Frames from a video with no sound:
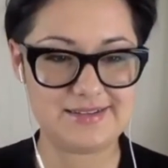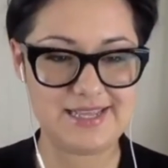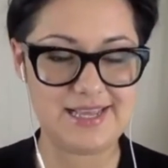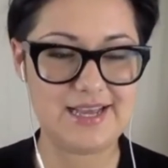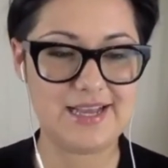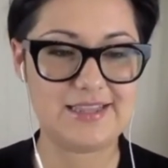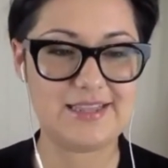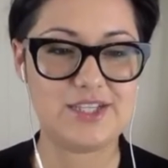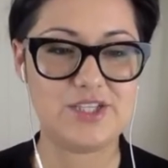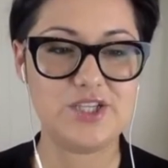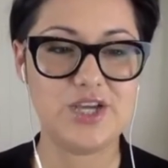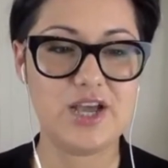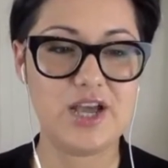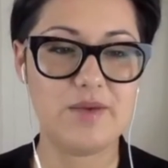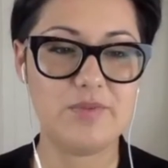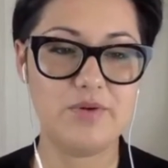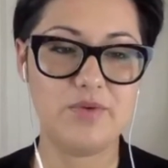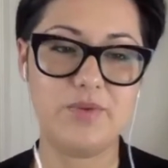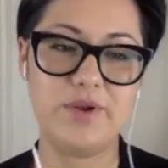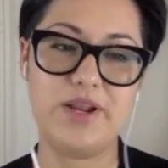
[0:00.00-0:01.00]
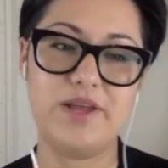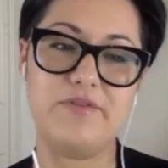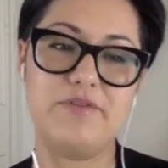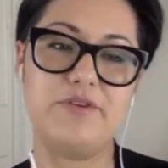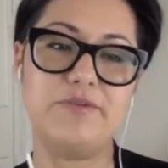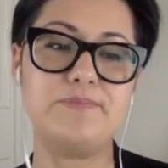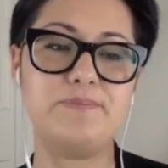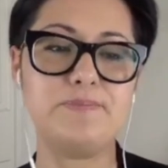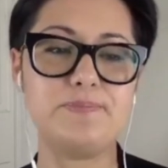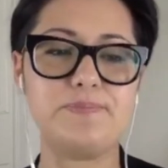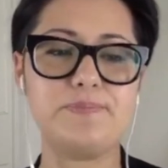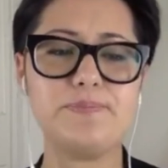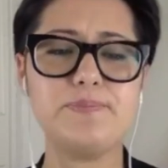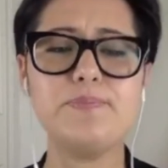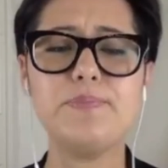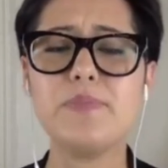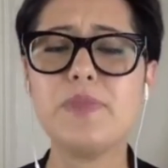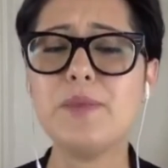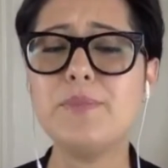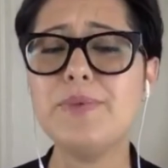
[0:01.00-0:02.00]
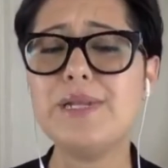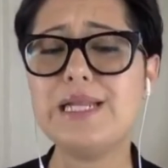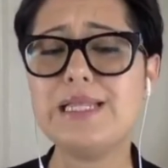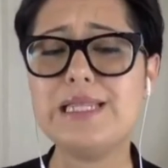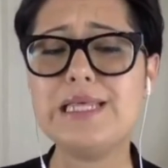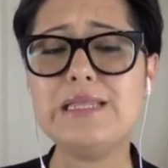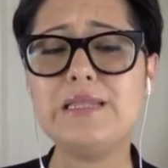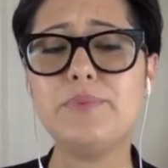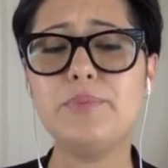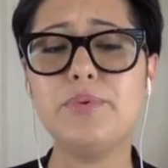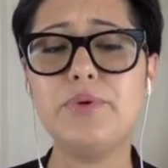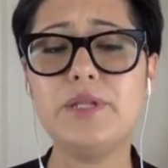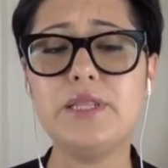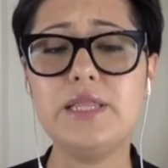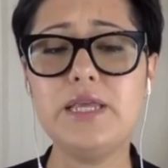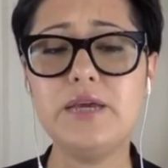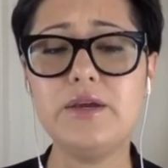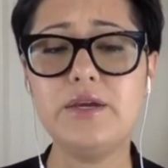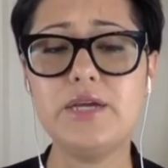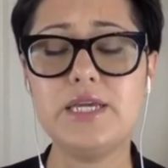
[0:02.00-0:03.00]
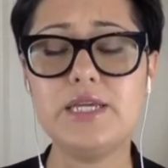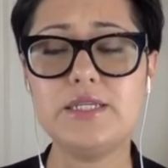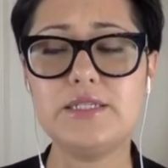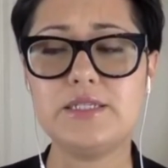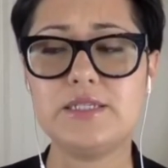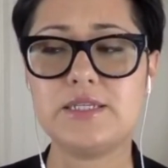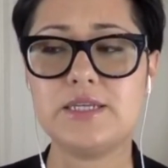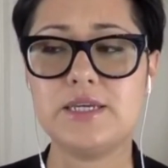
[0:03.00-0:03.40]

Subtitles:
he got the job or whatever. But I think the point there is